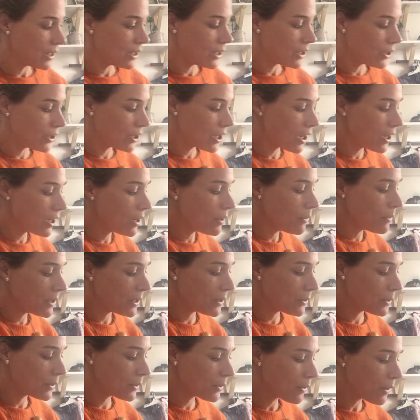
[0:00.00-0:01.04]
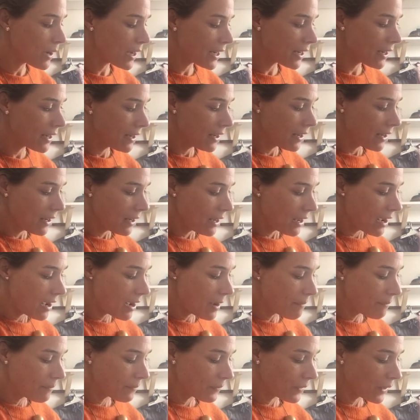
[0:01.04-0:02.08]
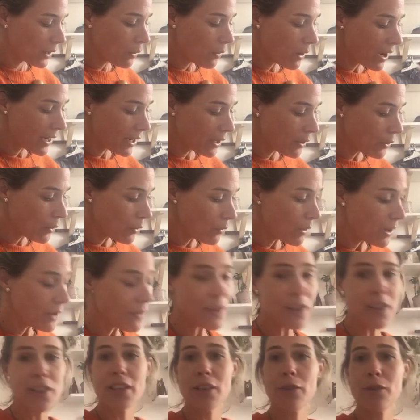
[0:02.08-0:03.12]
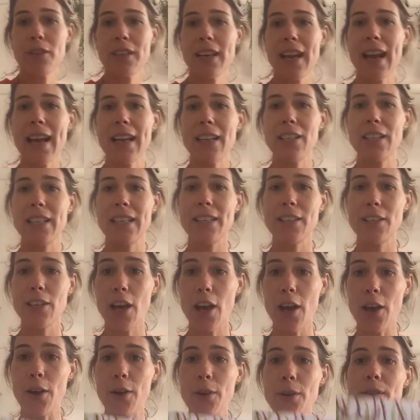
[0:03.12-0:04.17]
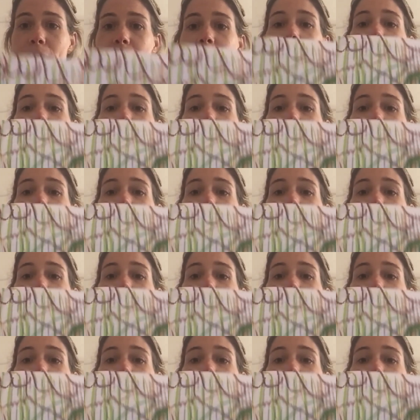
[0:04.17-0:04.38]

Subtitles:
to show you, which was quite cool, one of the children actually chose